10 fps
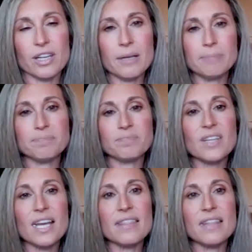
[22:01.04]
III
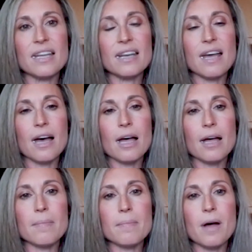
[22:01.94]
and then
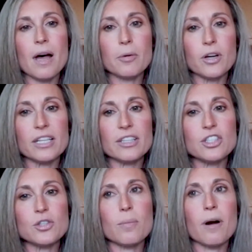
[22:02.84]

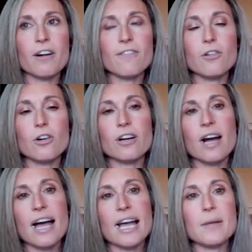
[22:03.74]
upgraded to a Mark
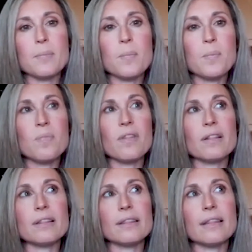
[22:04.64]
IV. I
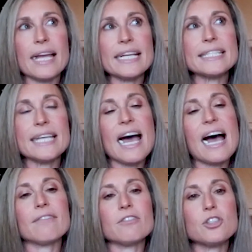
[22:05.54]
like to
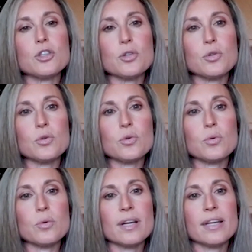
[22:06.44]
have
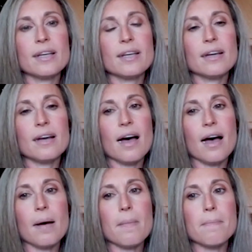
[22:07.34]
two
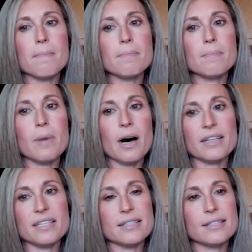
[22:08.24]

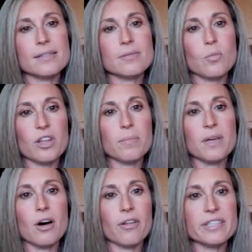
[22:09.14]
bodies with
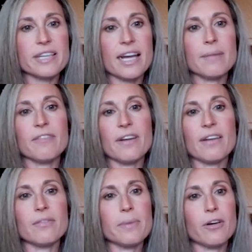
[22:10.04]
me all the time. If I
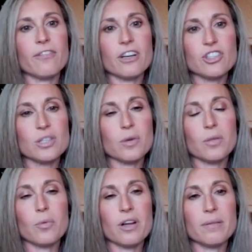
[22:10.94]
have a malfunction
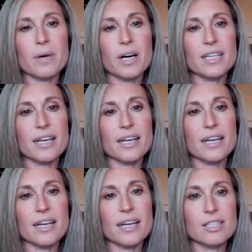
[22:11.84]
with one body,
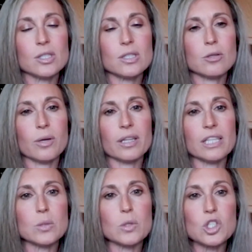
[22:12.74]
I can
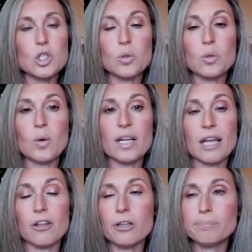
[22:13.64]
quickly switch to
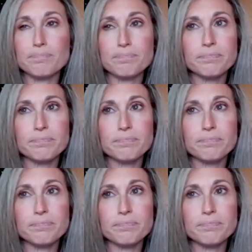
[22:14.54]
another.